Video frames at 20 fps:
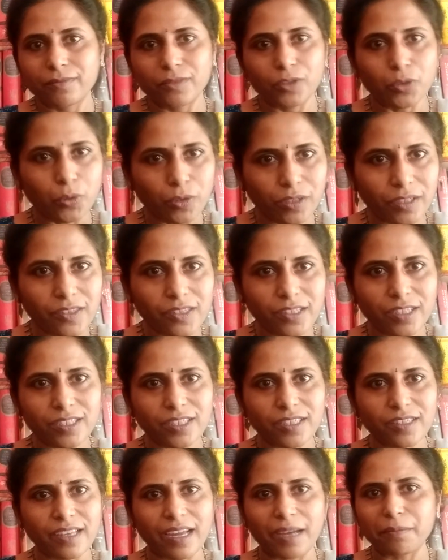no
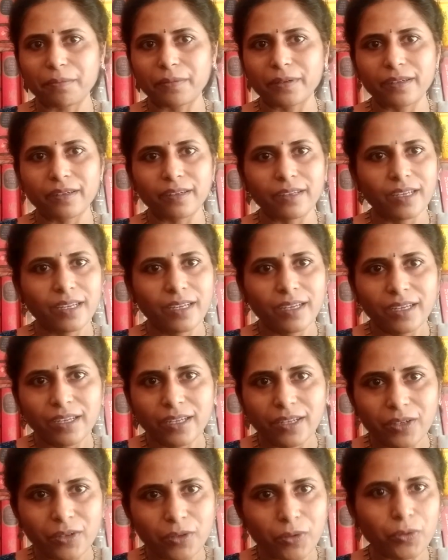research has happened,
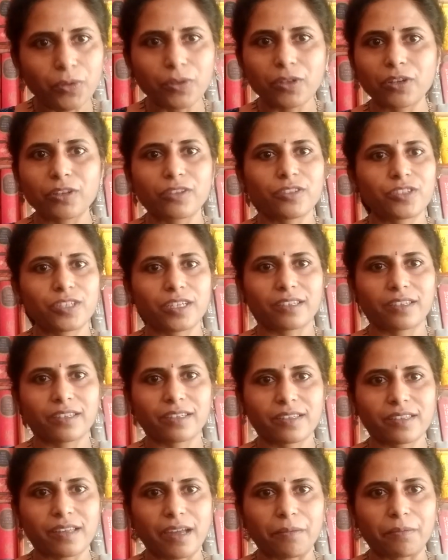no
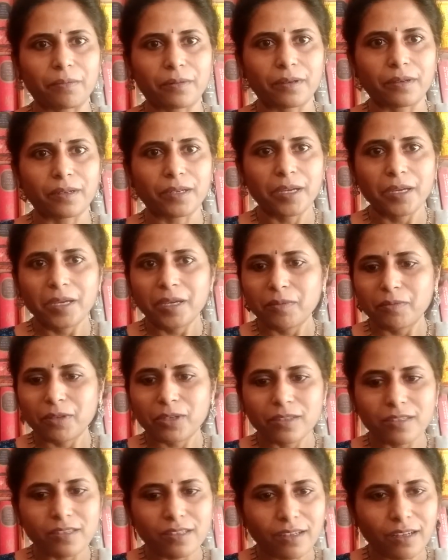cross-checking has happened,
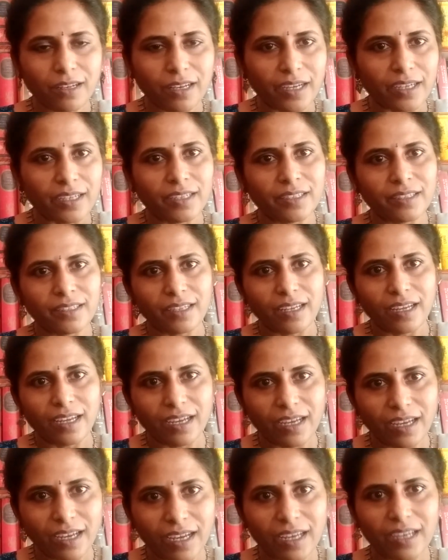because the client
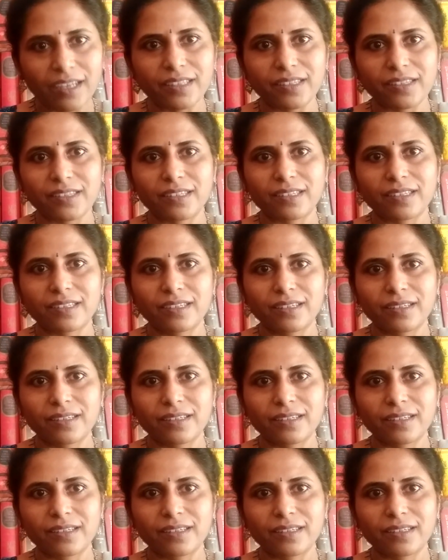has